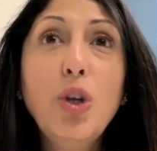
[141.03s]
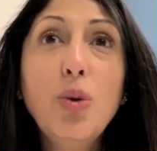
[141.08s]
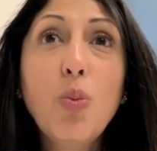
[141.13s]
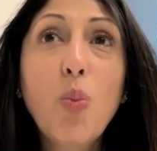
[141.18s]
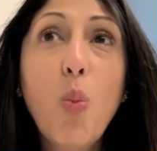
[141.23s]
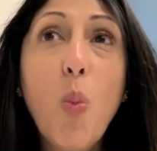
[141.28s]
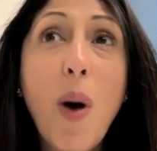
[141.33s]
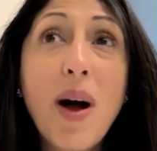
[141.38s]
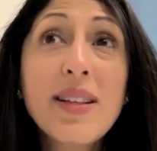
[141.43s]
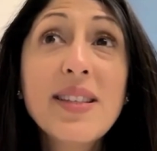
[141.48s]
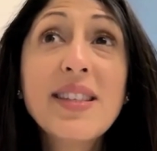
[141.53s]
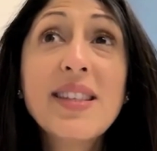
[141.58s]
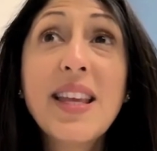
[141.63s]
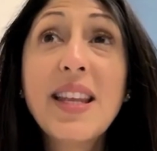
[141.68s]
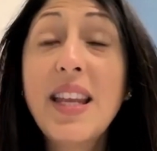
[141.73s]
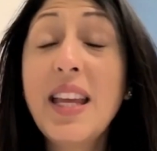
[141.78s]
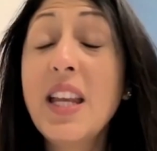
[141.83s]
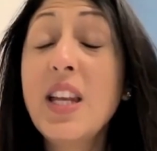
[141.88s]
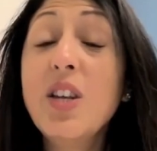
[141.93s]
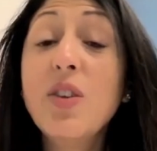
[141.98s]
once an
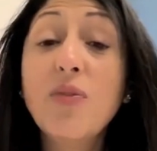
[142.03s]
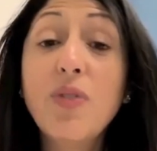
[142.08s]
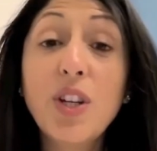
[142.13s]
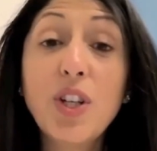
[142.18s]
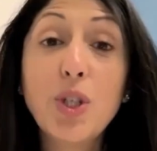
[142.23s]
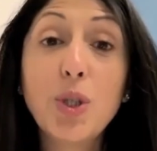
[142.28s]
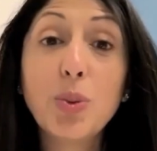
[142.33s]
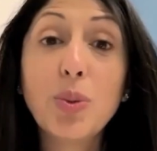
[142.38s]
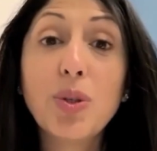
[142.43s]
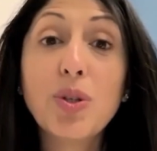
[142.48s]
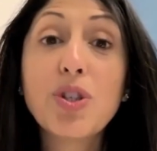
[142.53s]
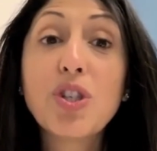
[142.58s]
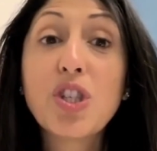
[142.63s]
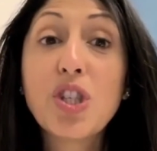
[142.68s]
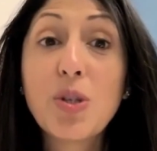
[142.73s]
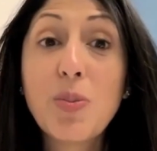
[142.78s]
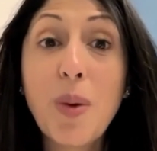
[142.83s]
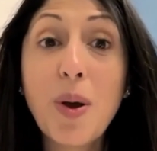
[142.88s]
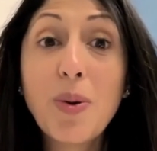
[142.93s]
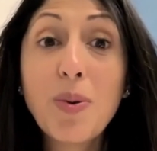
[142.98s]
individual
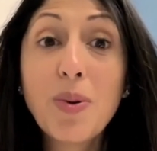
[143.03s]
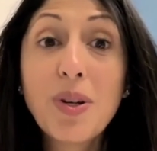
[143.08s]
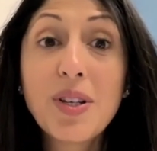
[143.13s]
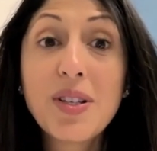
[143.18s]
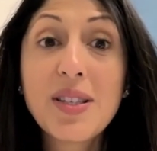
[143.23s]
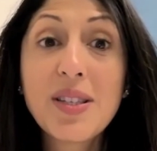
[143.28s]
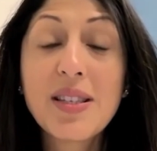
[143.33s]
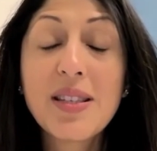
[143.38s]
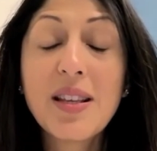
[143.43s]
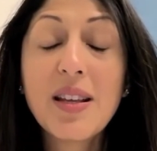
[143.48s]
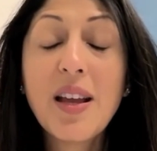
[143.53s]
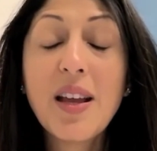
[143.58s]
smokes